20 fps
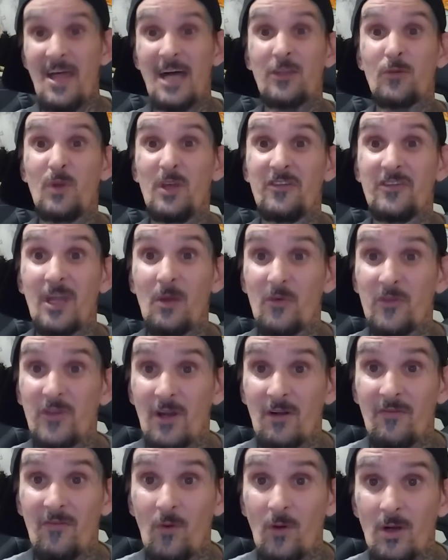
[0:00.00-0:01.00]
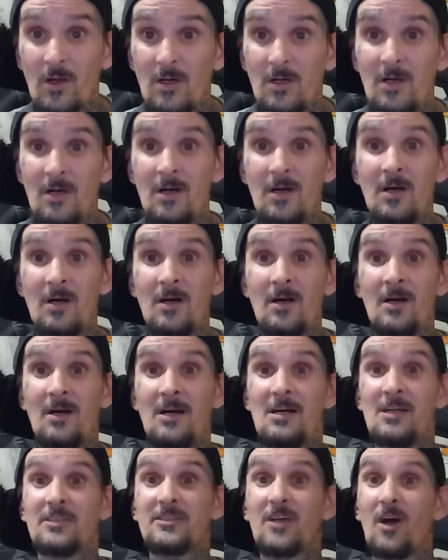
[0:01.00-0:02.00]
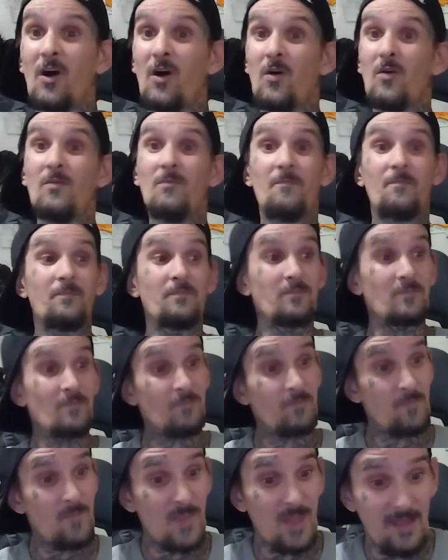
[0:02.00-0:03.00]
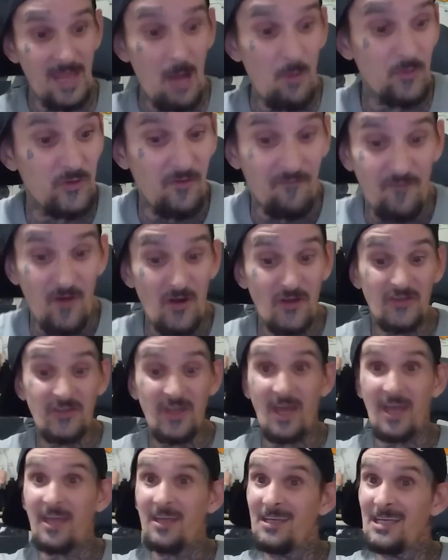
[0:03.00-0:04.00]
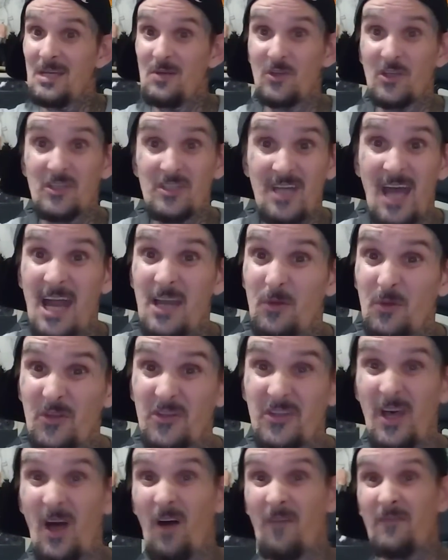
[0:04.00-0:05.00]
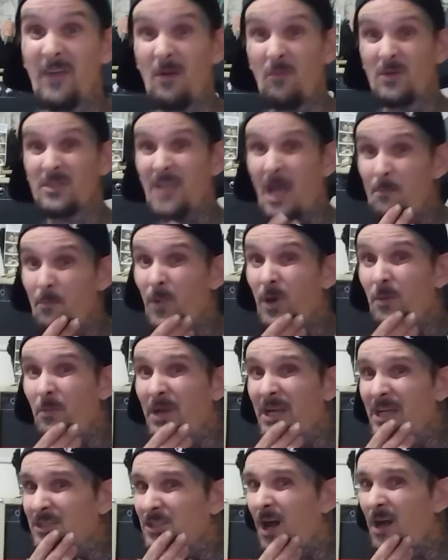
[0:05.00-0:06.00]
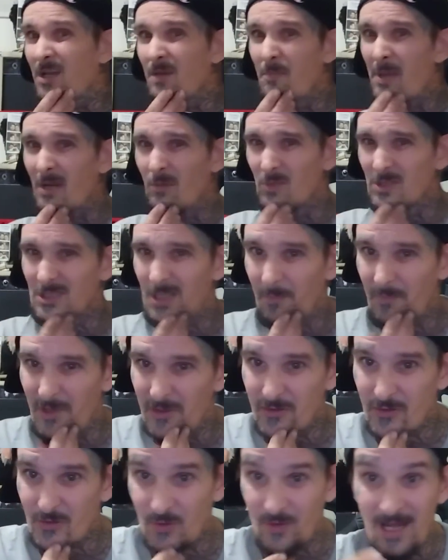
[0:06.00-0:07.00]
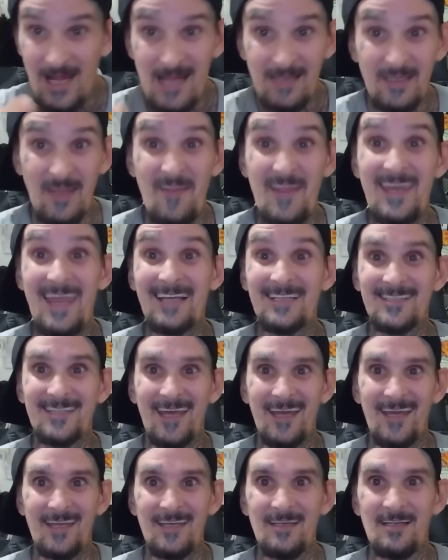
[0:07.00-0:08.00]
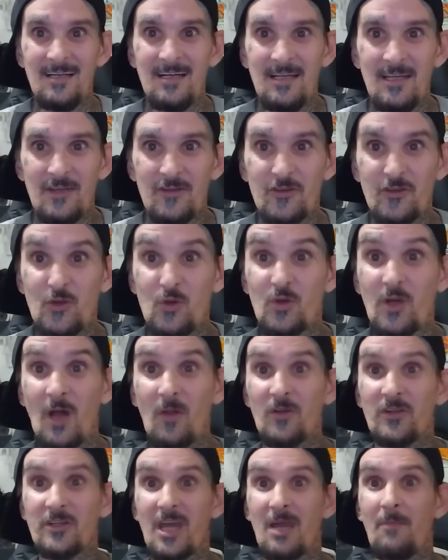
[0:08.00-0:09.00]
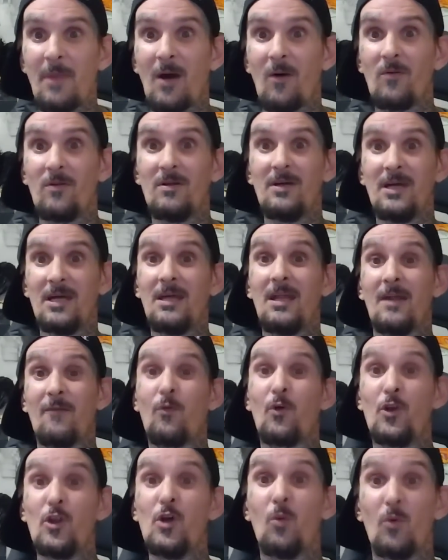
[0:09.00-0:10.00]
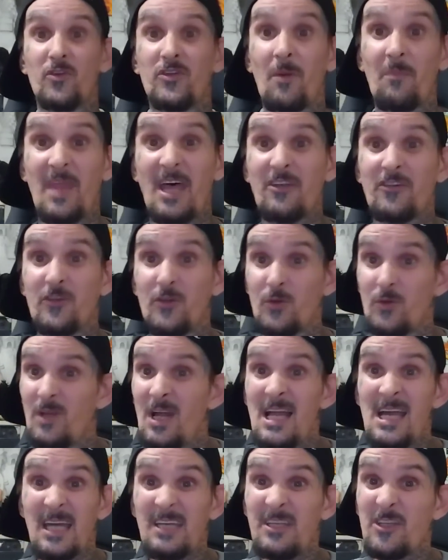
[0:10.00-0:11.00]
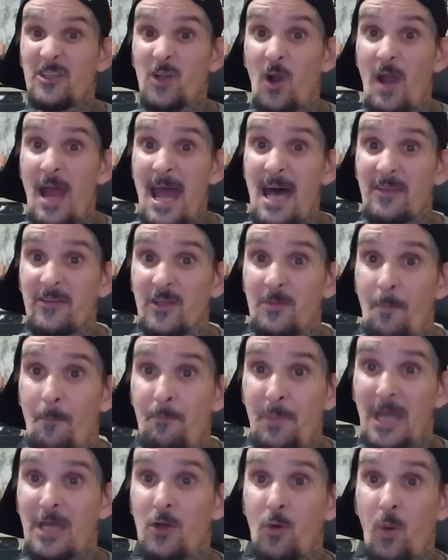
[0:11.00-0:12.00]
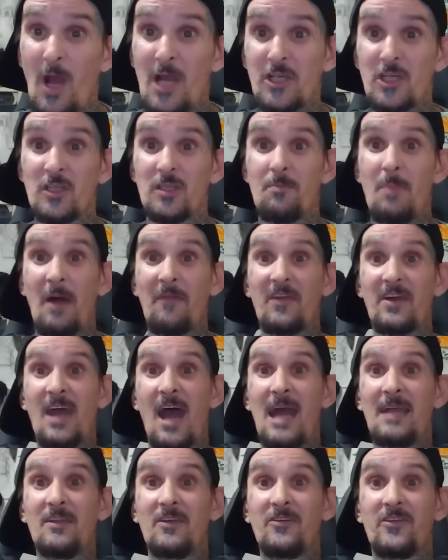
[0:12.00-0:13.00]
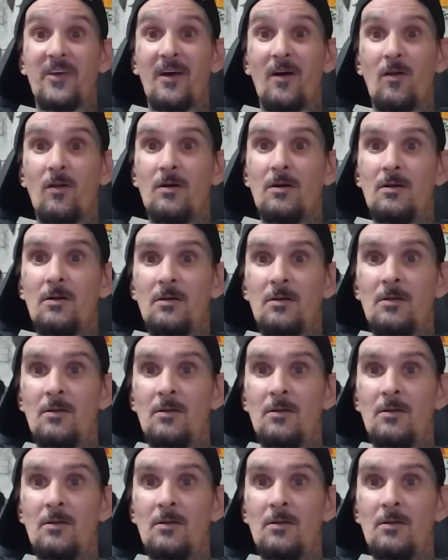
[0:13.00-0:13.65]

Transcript: That's what he said he was there for. So that was the first day. He was kind to himself, and everyone's like murmuring and talking about him. What's up with this dude? Then the next day, his two colors came out, and everyone knew it was up. That's dude. He started asking big questions about the guy in the cell.